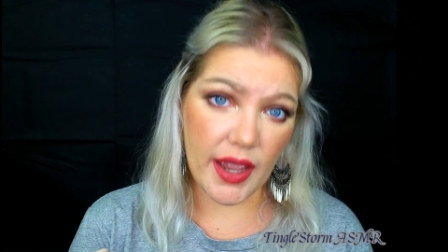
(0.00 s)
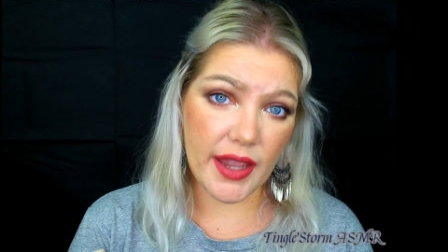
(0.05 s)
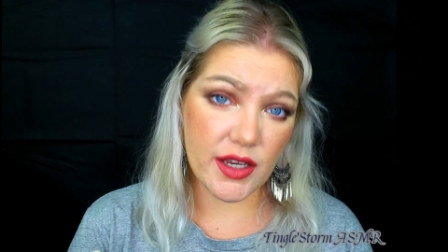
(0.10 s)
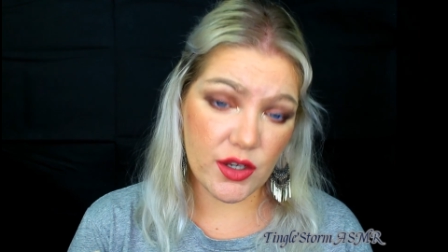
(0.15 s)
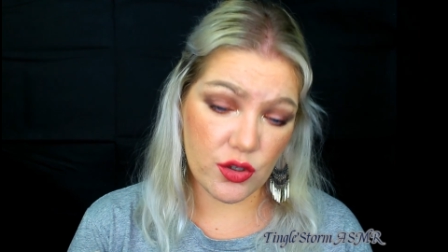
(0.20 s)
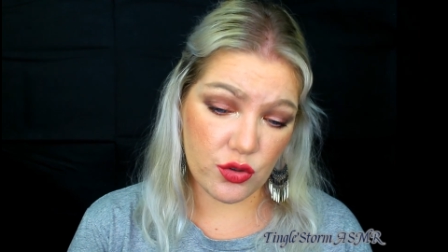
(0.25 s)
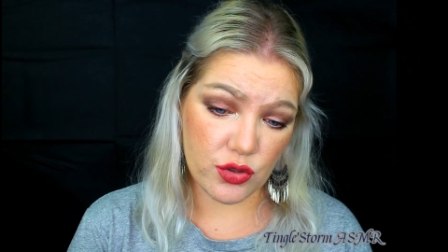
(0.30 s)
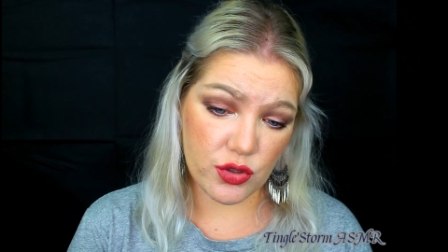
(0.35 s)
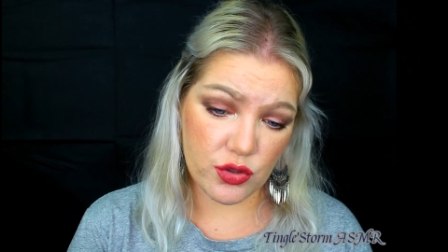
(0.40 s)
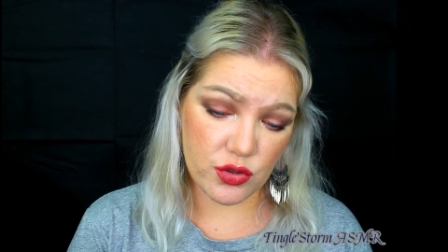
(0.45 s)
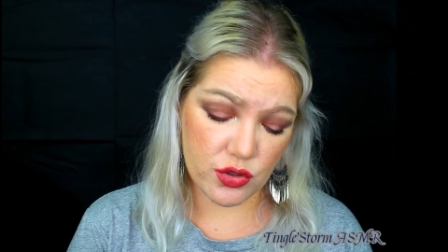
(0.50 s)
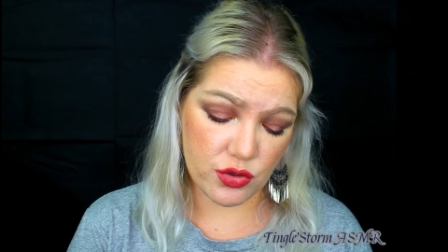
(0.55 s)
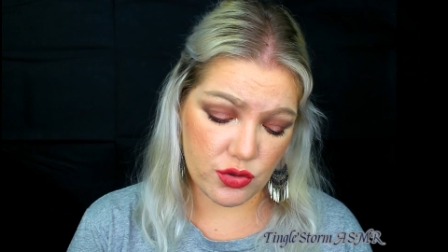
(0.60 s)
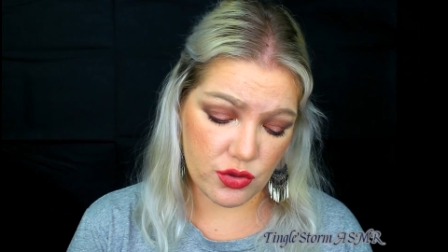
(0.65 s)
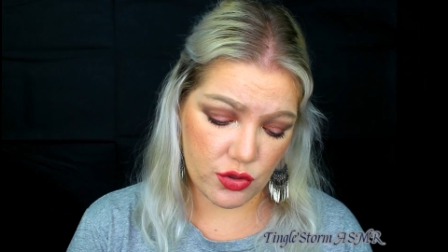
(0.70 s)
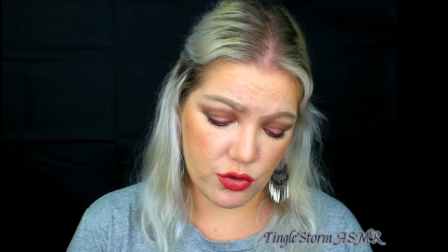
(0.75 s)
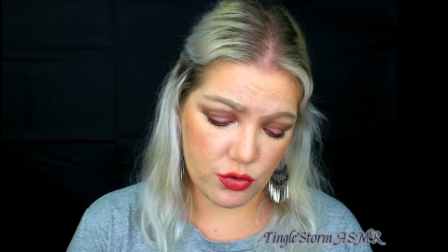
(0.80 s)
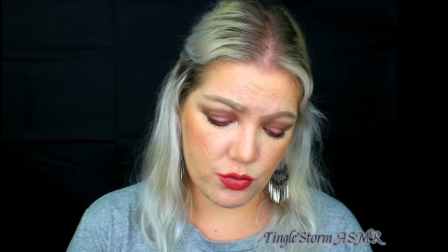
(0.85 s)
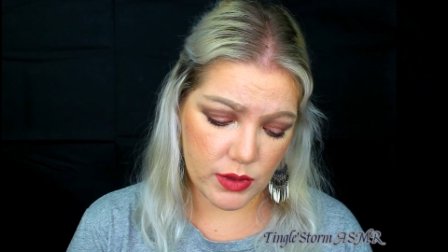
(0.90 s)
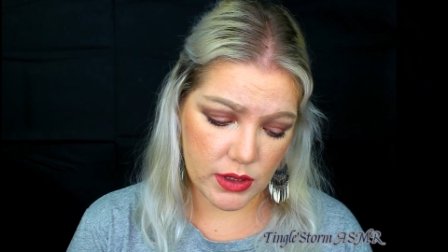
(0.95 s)
I know you
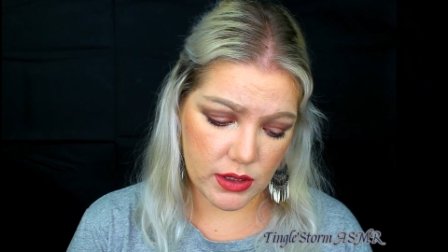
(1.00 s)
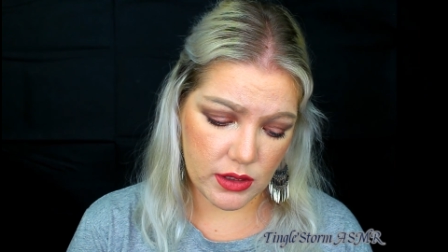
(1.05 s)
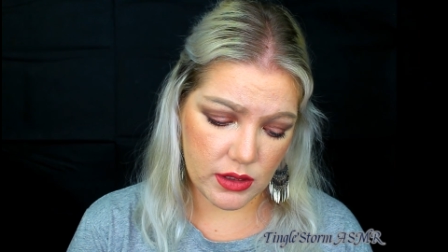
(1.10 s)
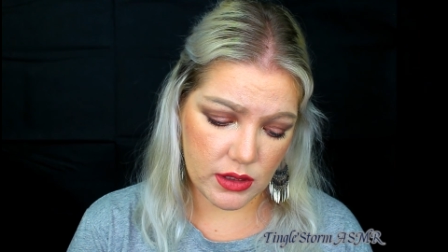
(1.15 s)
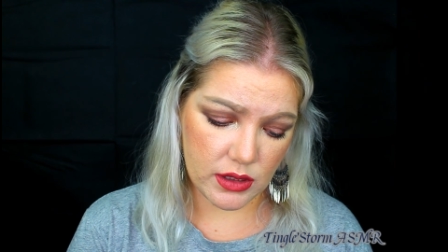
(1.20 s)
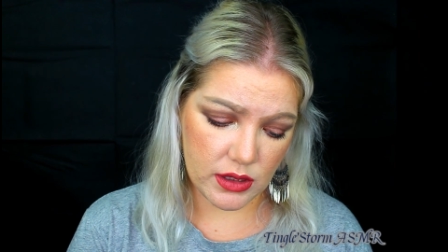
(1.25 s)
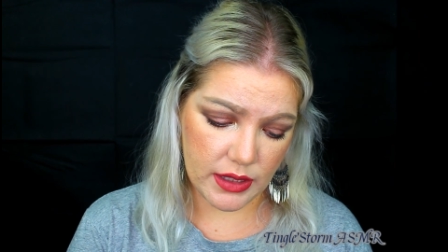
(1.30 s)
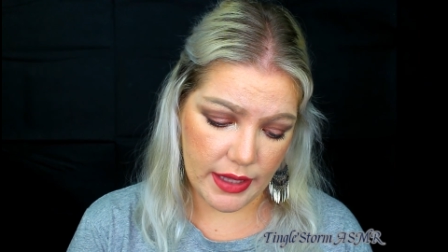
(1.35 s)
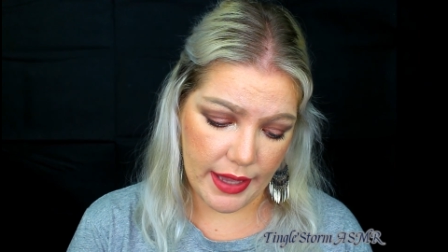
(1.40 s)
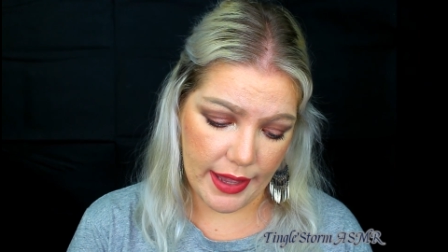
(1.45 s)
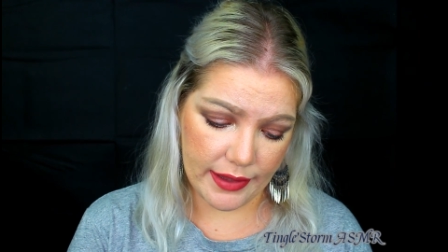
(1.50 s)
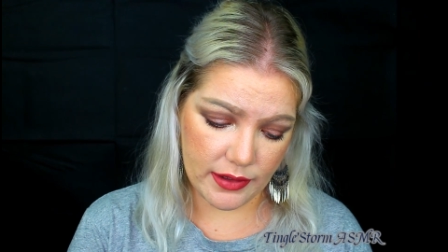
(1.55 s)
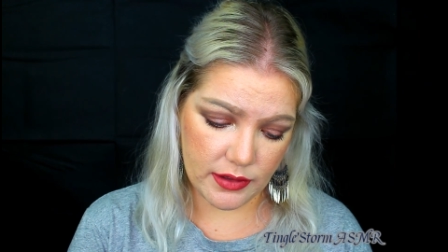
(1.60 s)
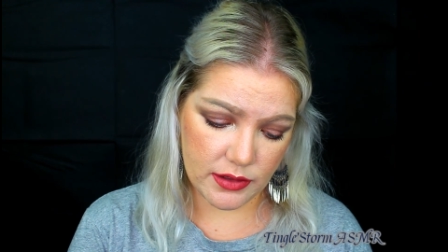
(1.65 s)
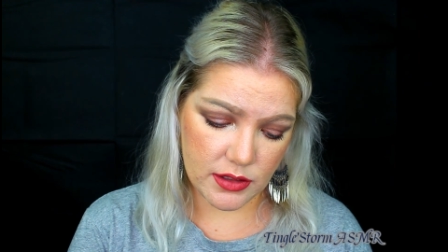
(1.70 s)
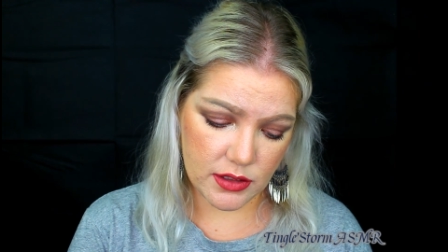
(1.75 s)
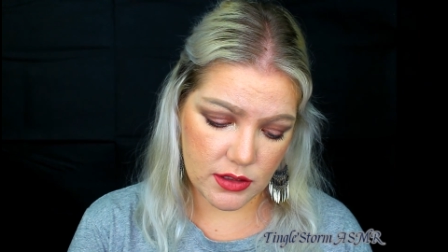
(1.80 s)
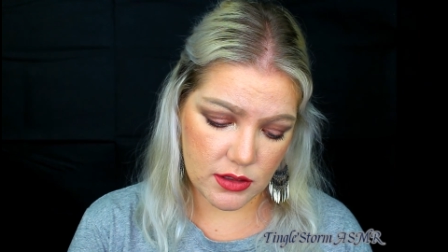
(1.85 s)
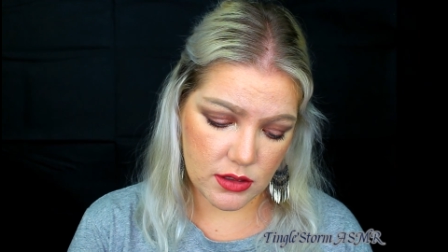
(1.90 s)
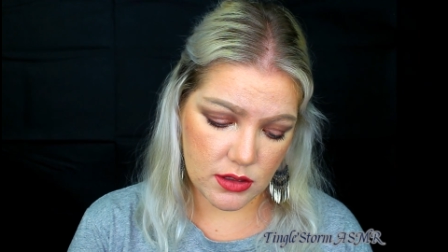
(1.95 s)
don't know me
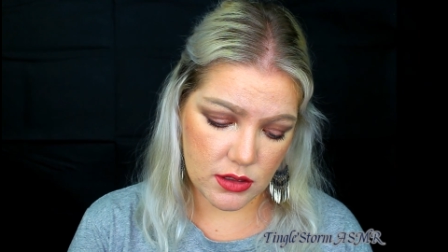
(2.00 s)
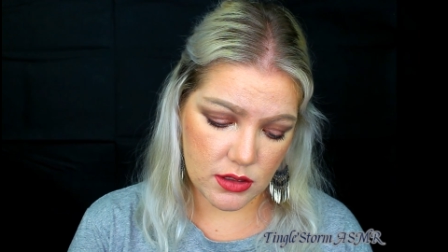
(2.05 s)
yet.